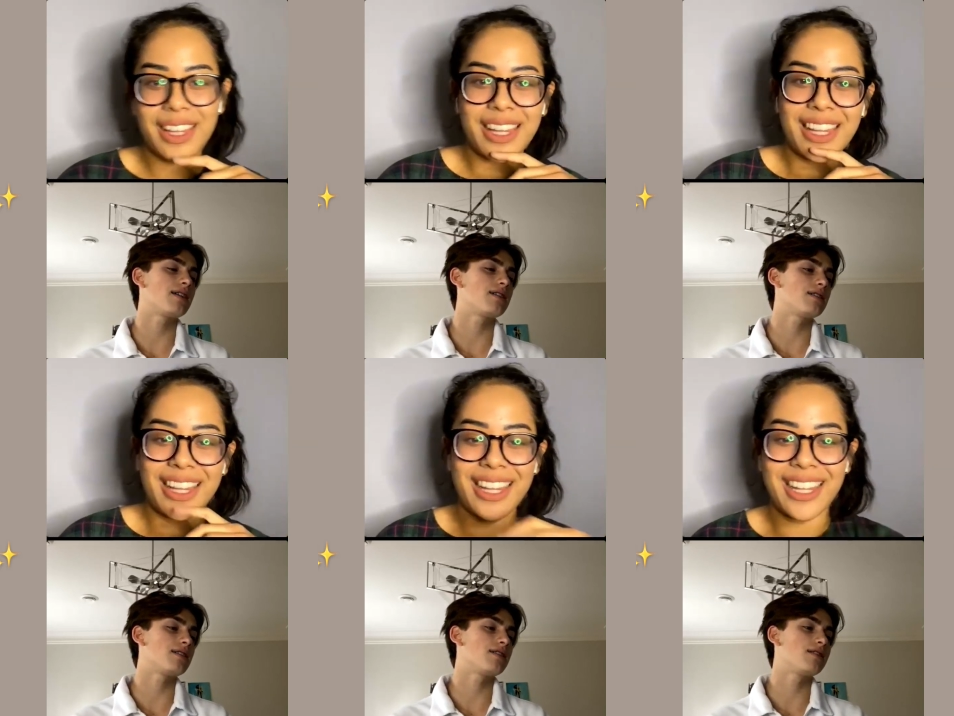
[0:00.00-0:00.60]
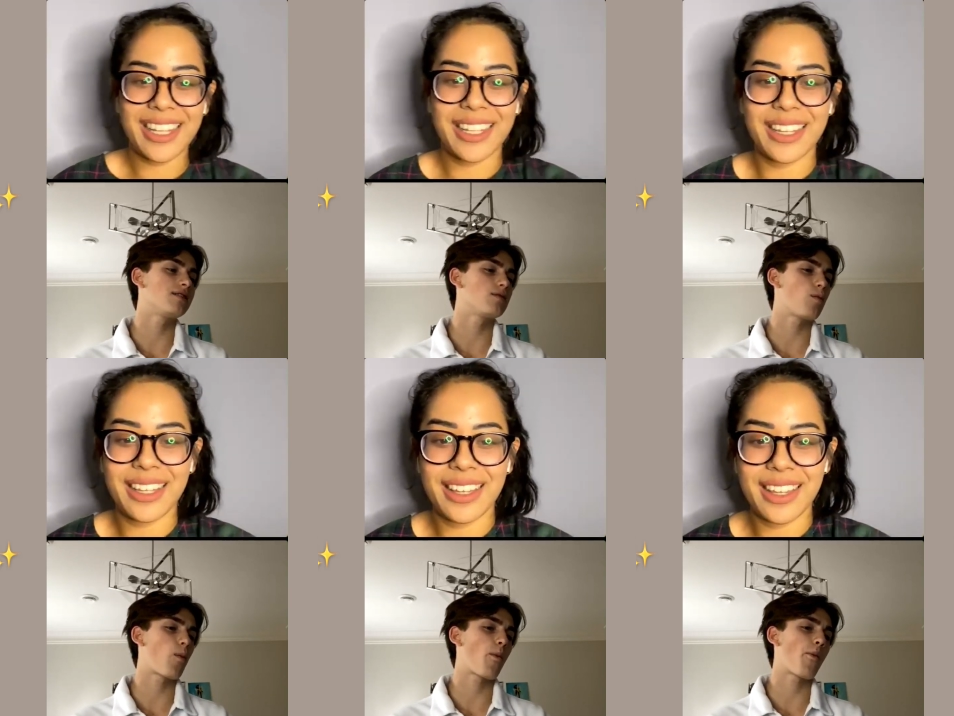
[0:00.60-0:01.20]

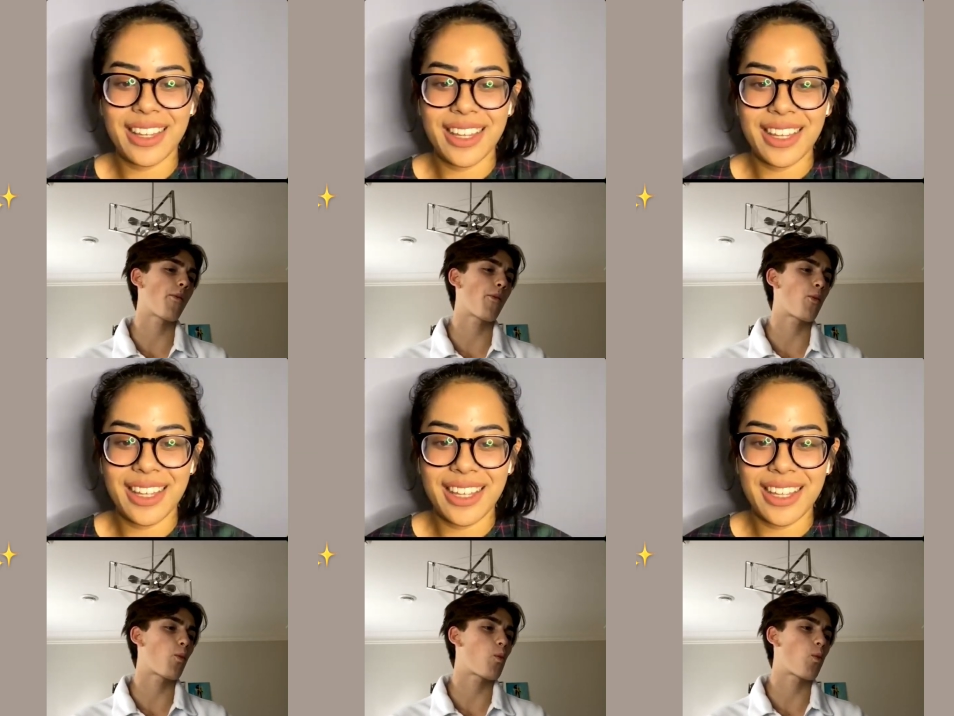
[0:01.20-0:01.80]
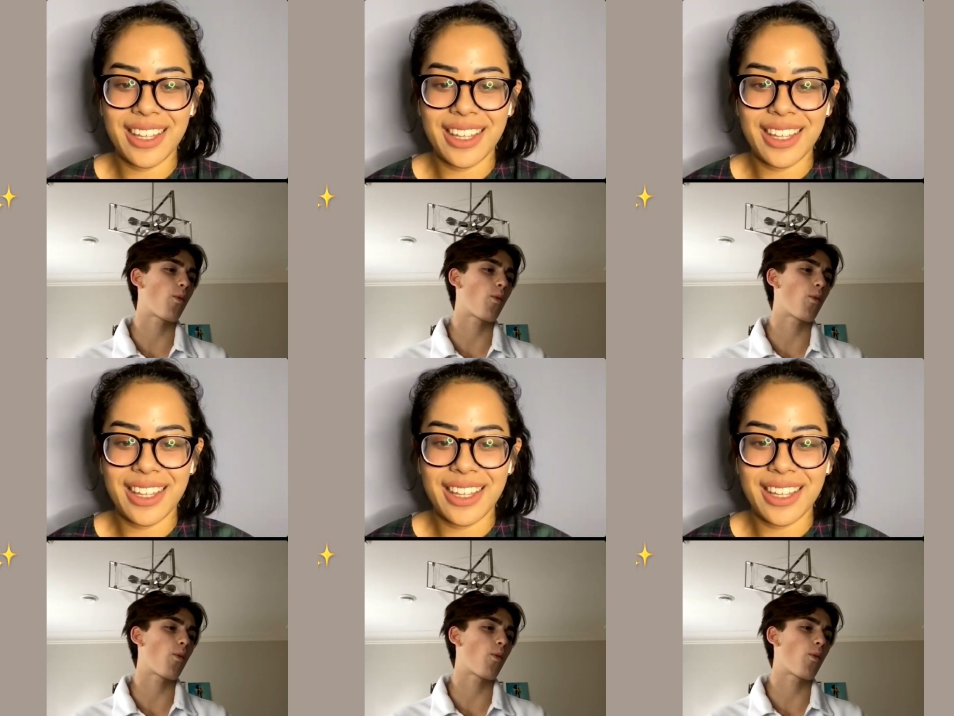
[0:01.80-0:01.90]
(silence)